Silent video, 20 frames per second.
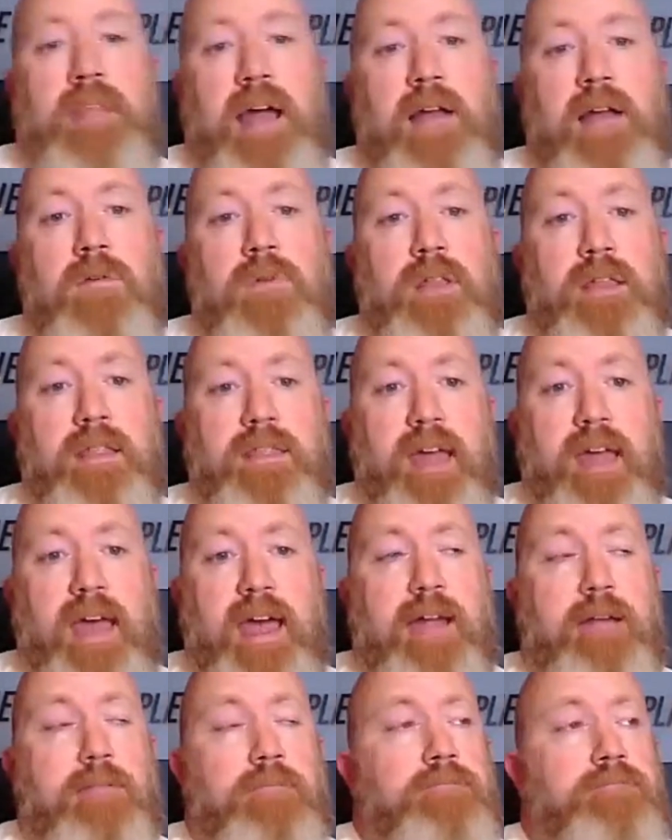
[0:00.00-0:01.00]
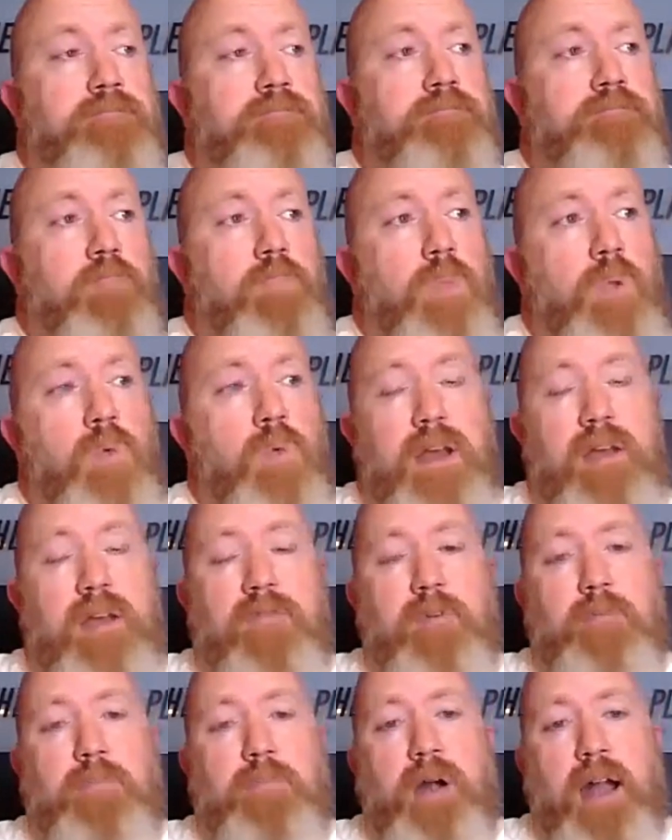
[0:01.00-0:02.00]
Not only that,
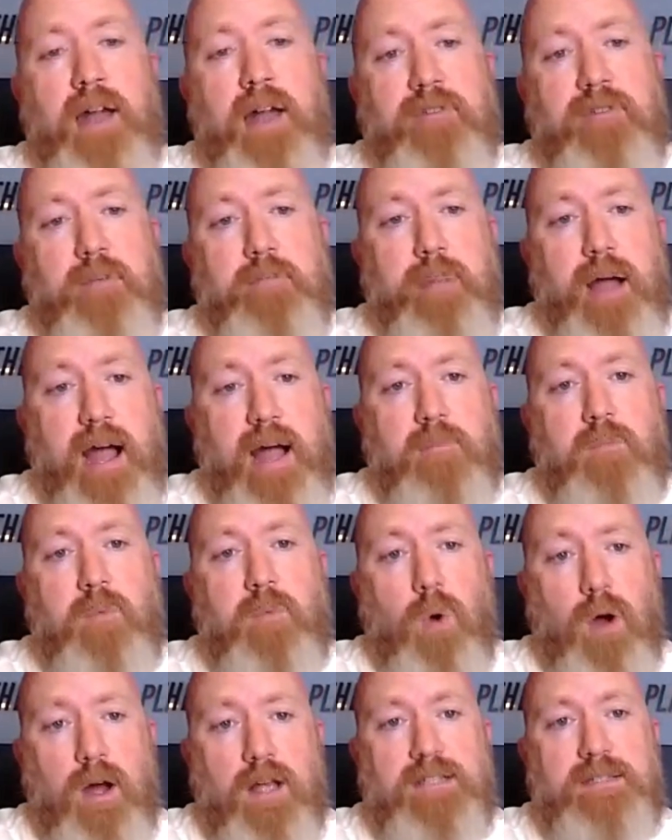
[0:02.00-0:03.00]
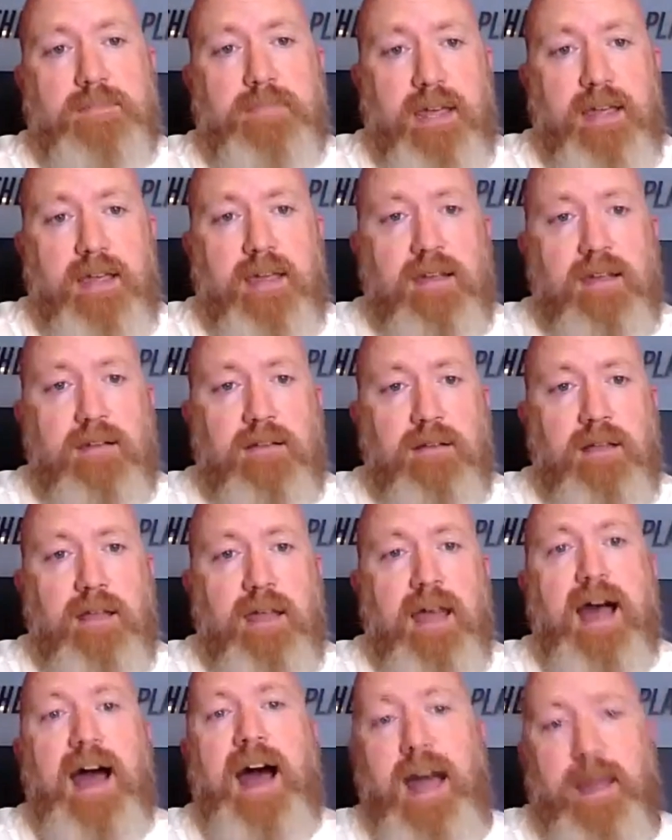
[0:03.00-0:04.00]
whatever profit Bob was making,
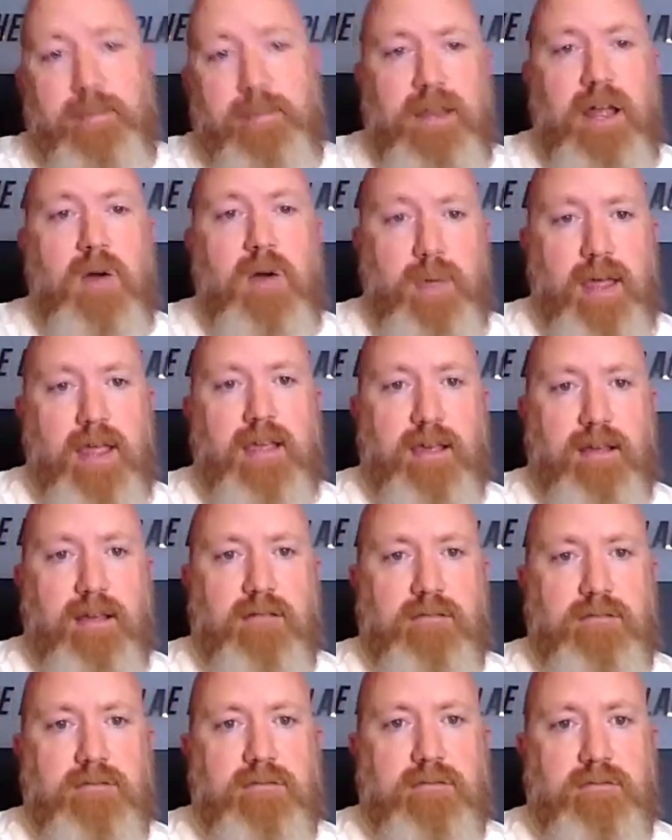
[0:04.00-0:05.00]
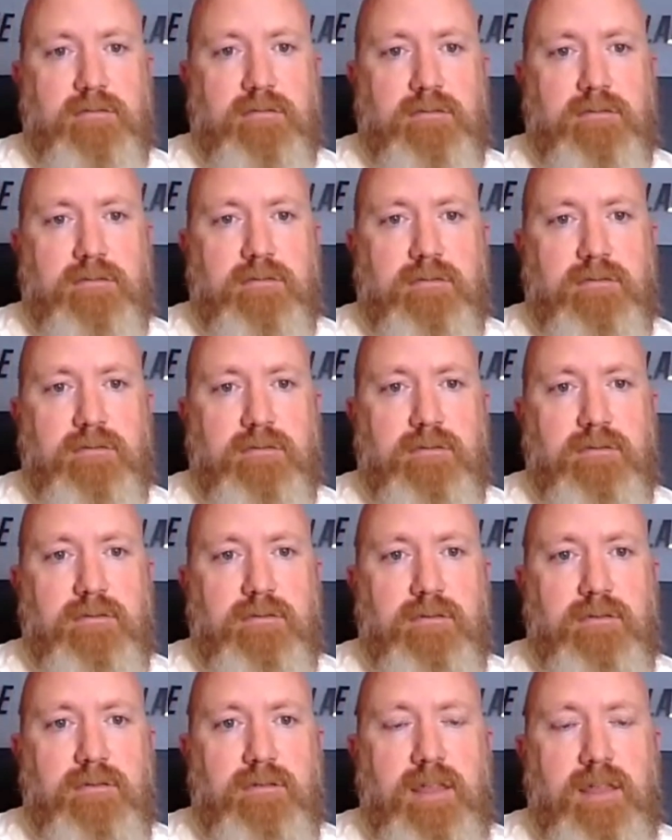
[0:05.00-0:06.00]
I'm now making.
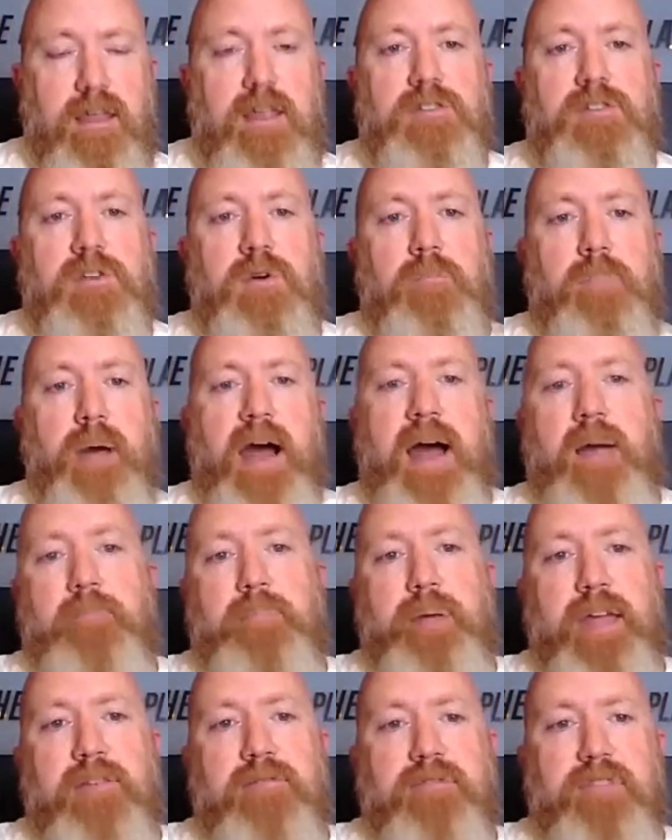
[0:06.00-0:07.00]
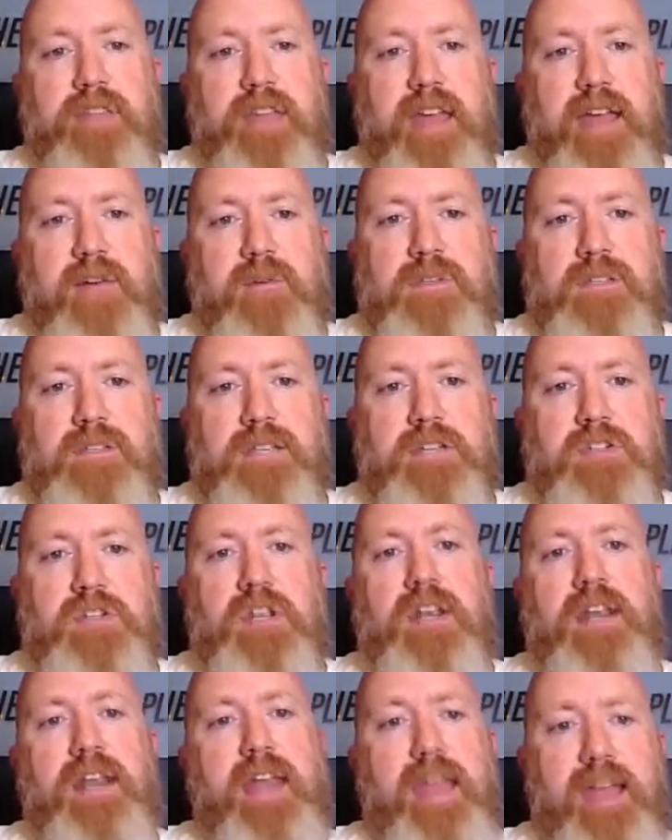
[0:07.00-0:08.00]
So Bob paid for the
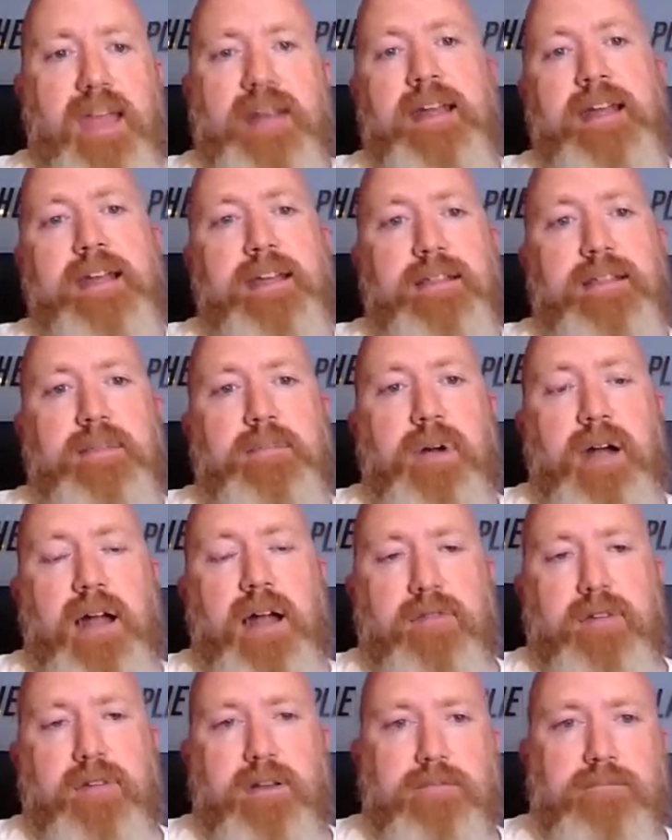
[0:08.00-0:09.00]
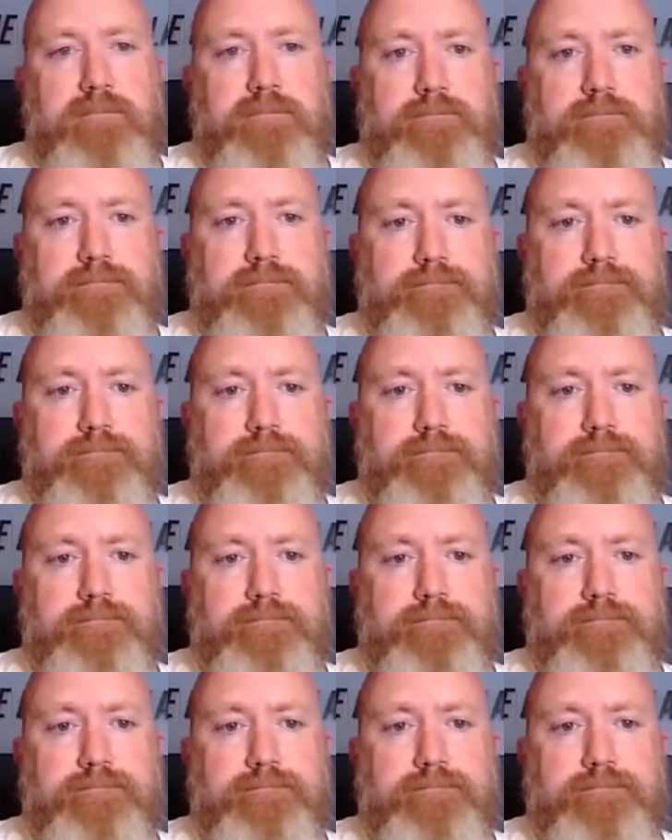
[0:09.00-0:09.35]
acquisition and I get the profit.